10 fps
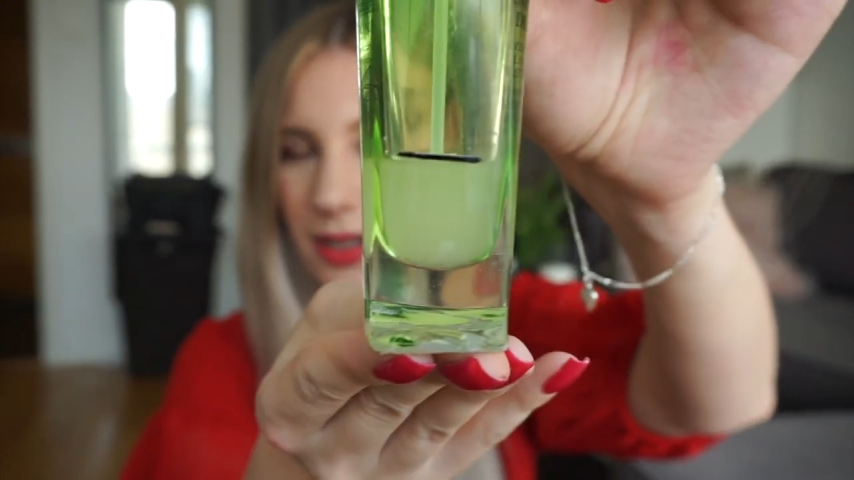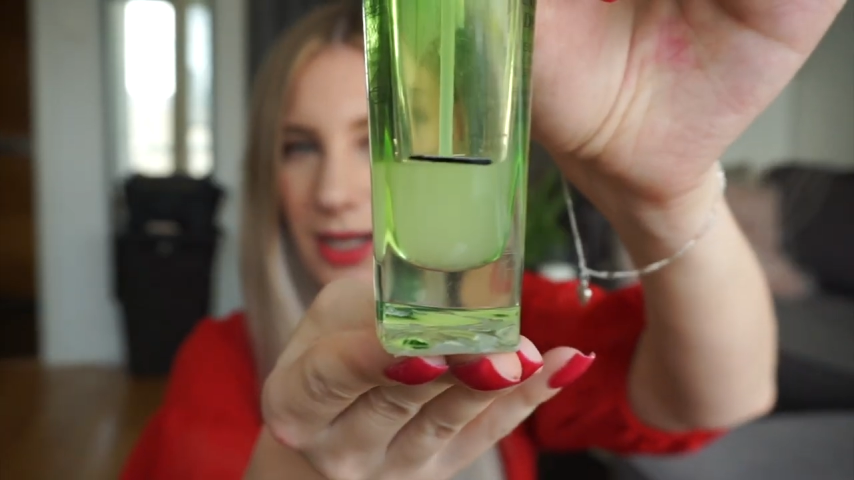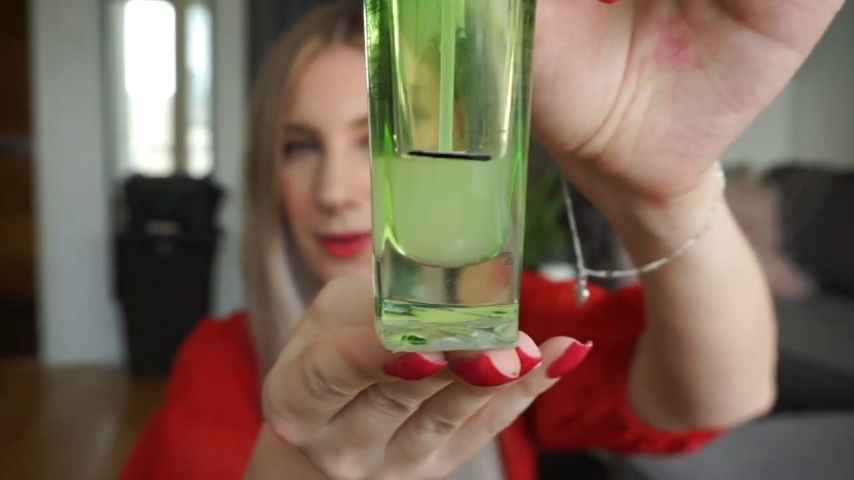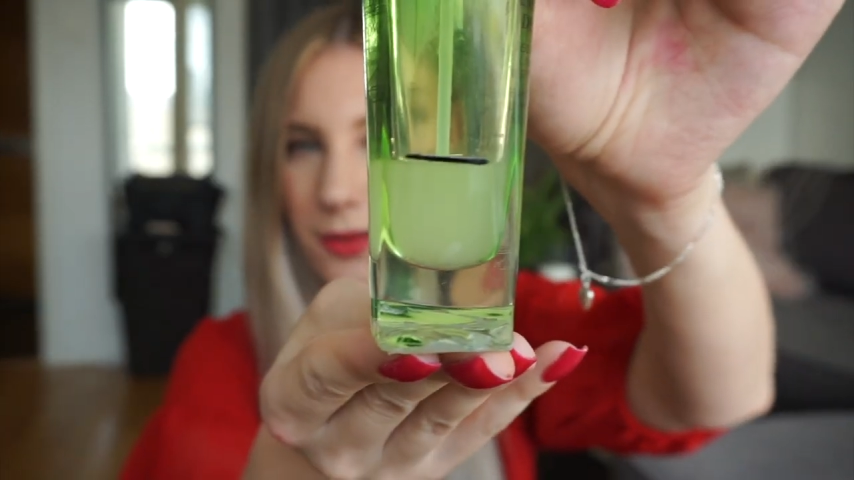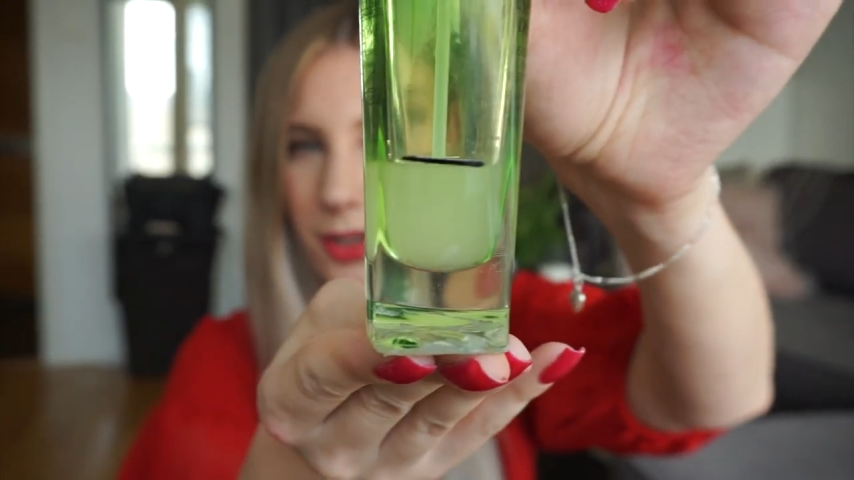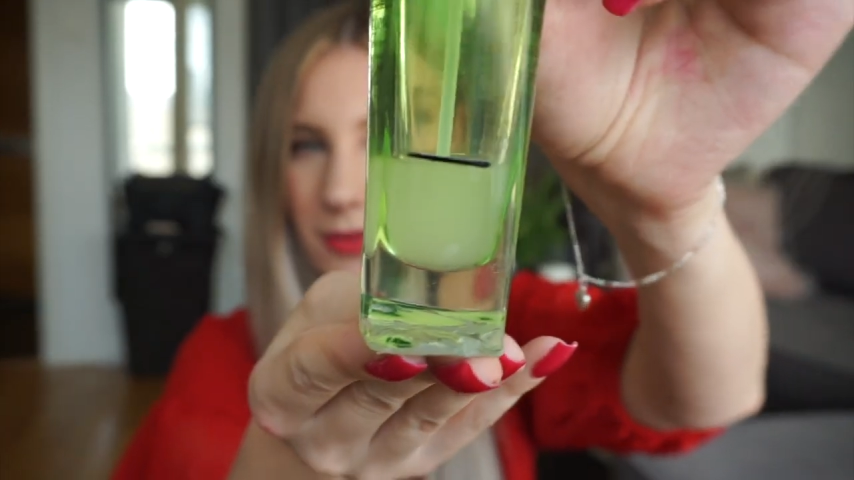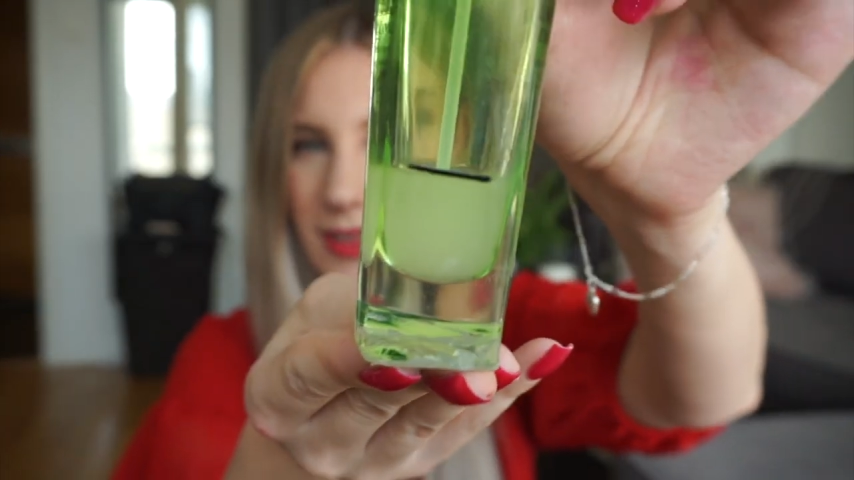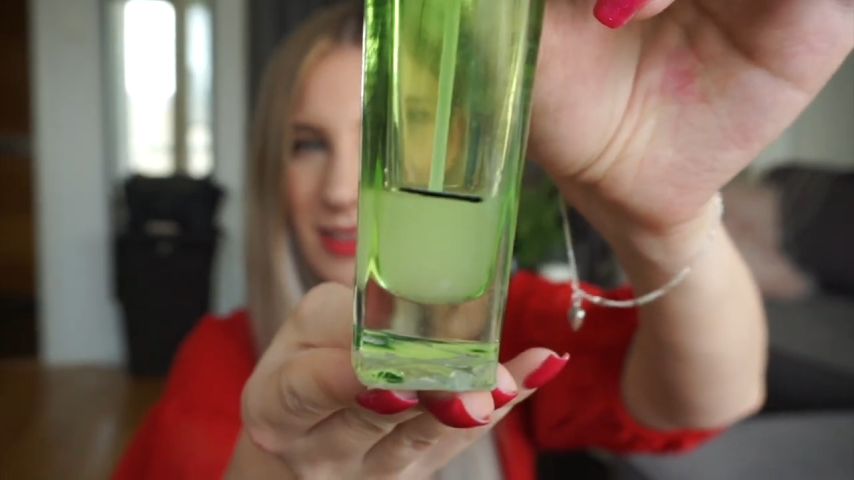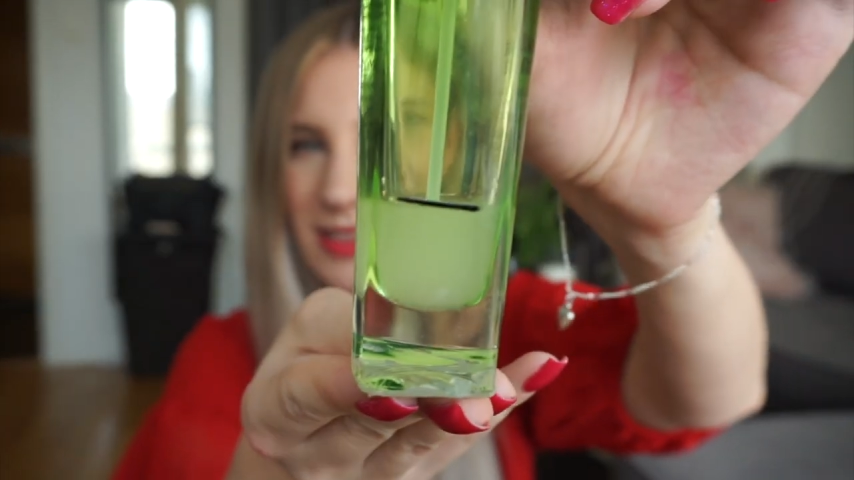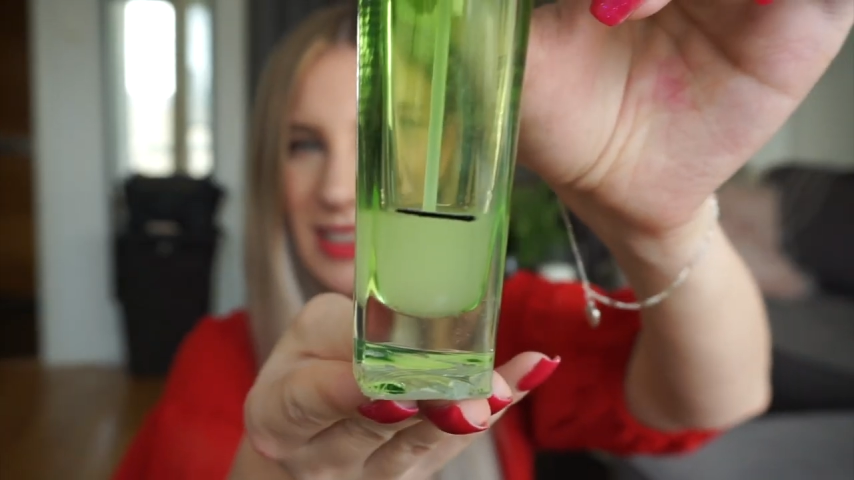left of
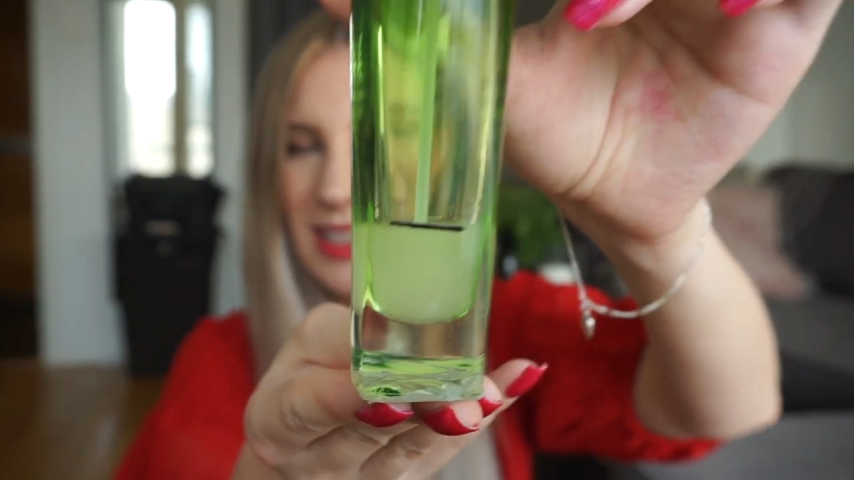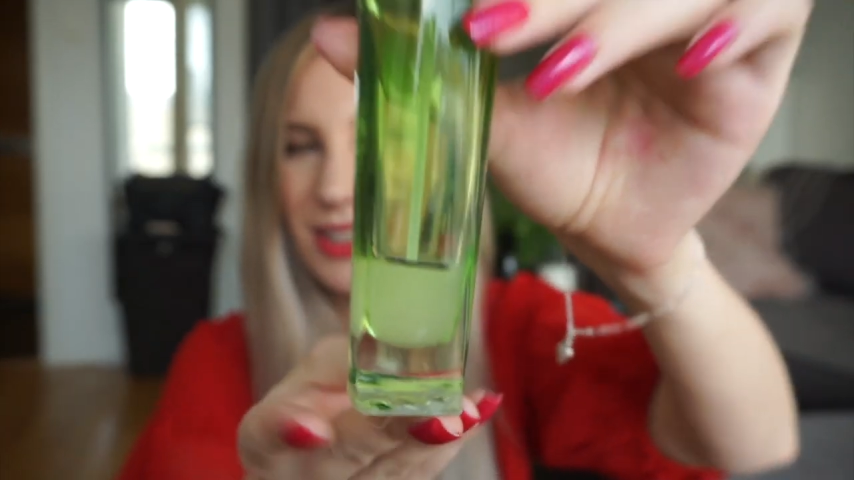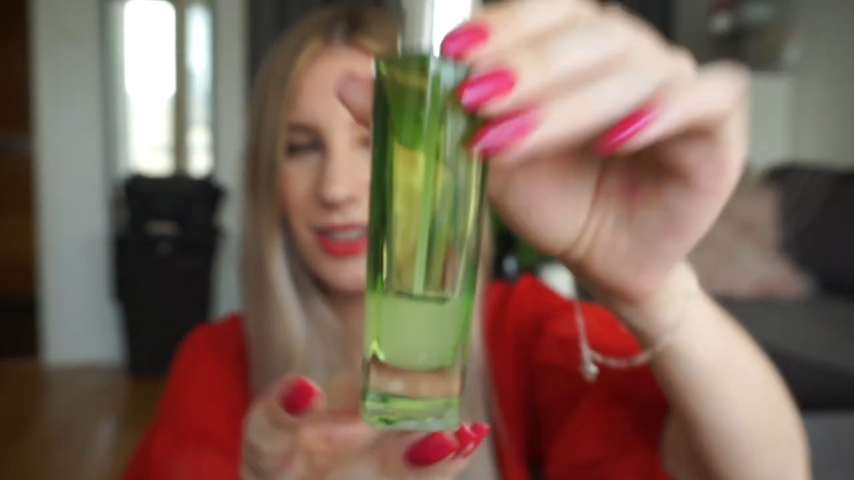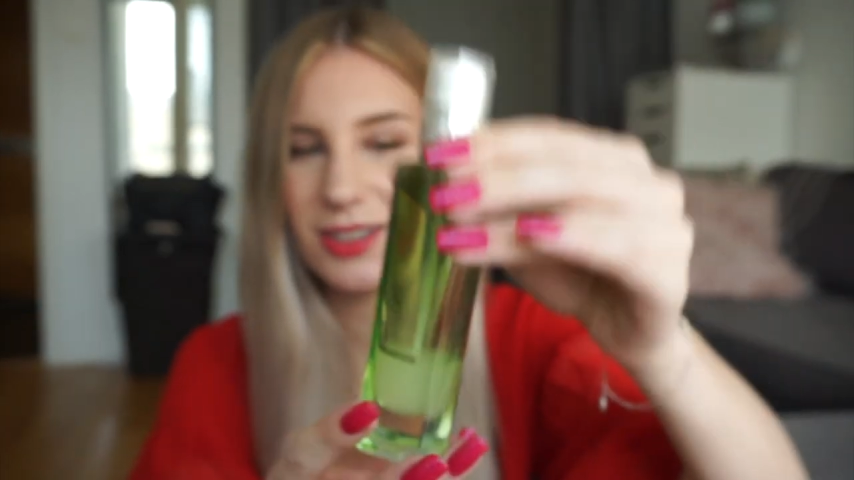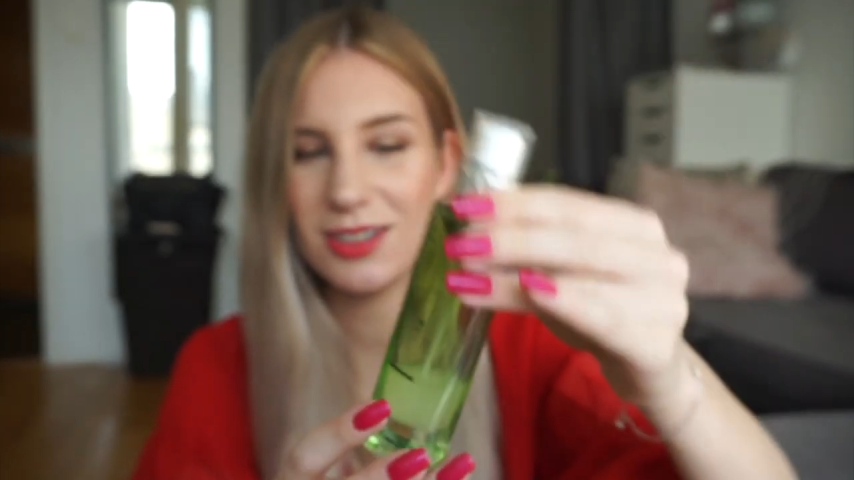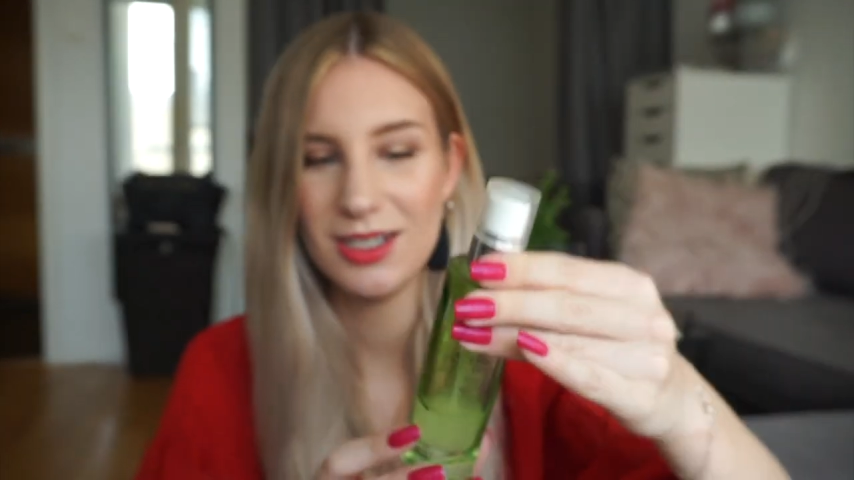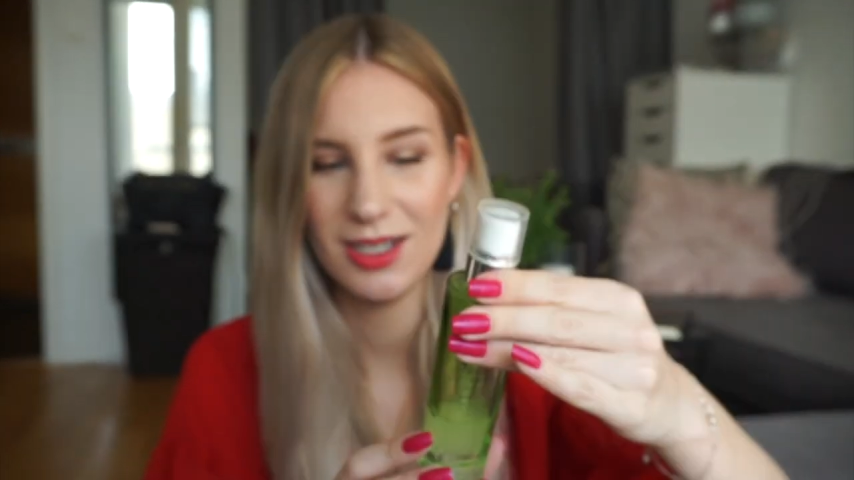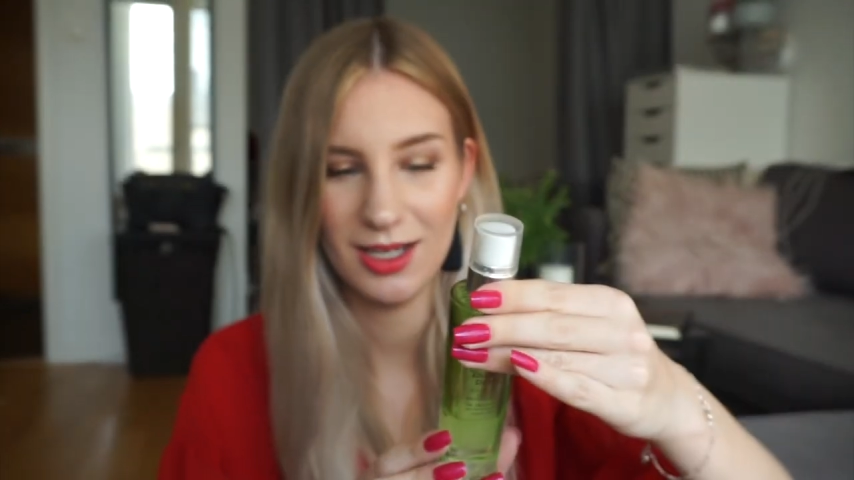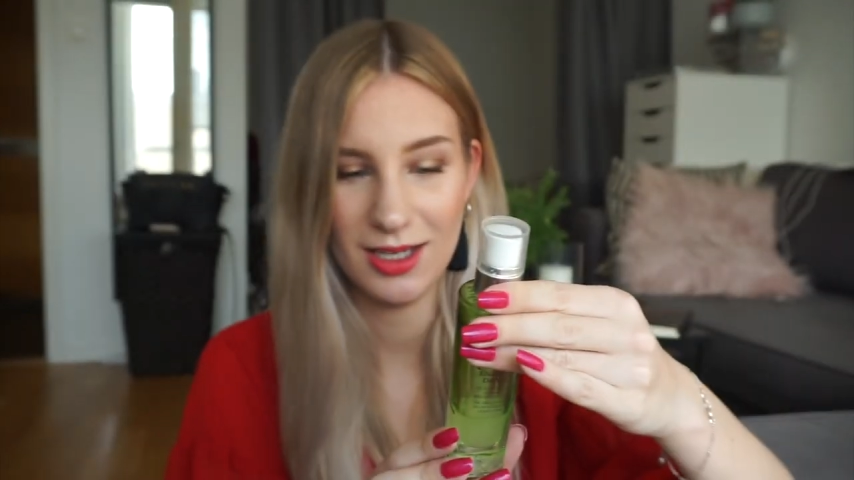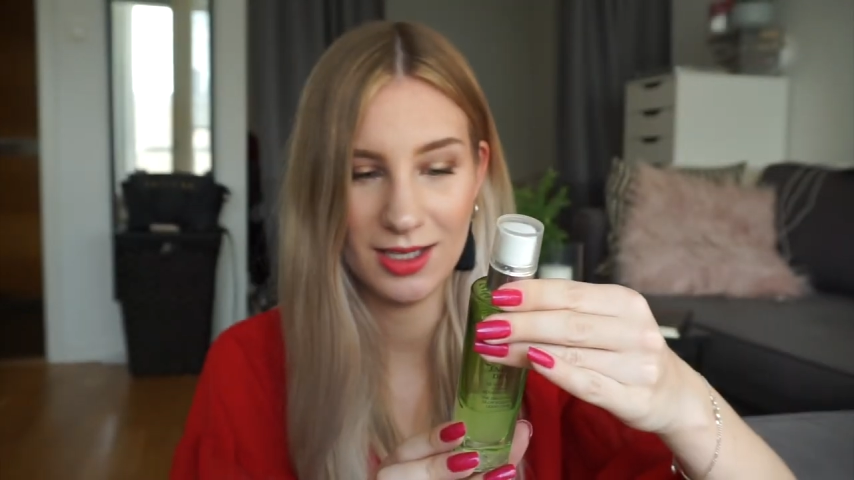this either
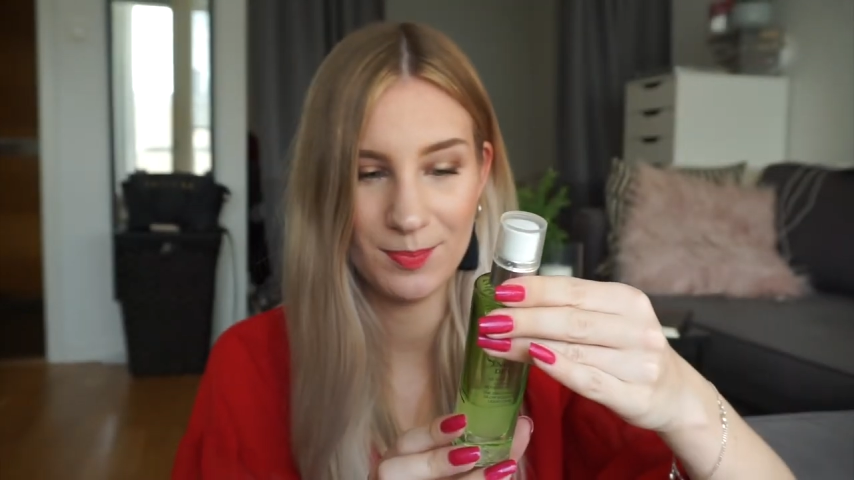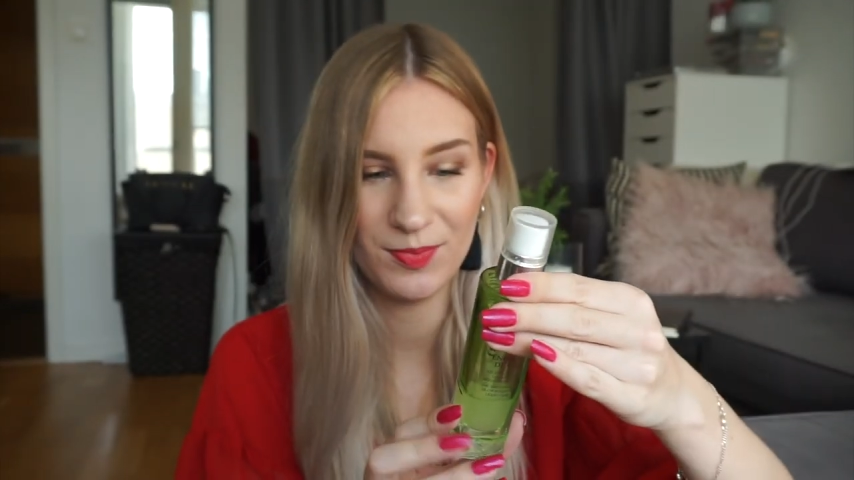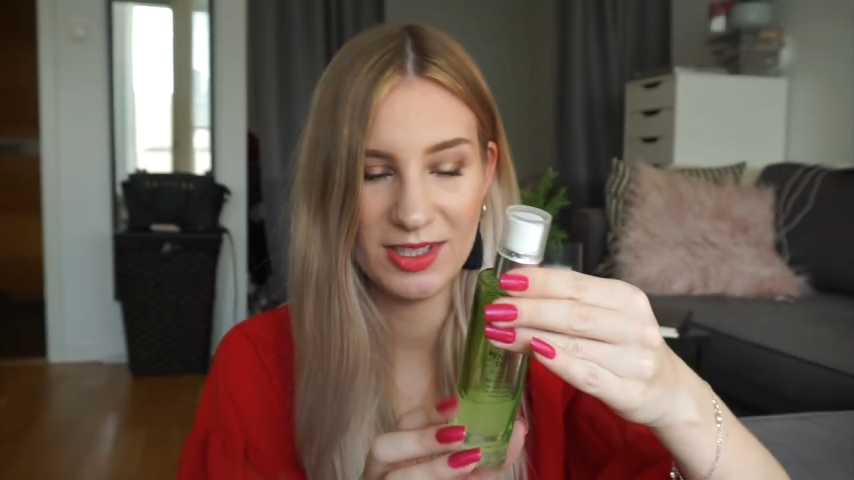and um,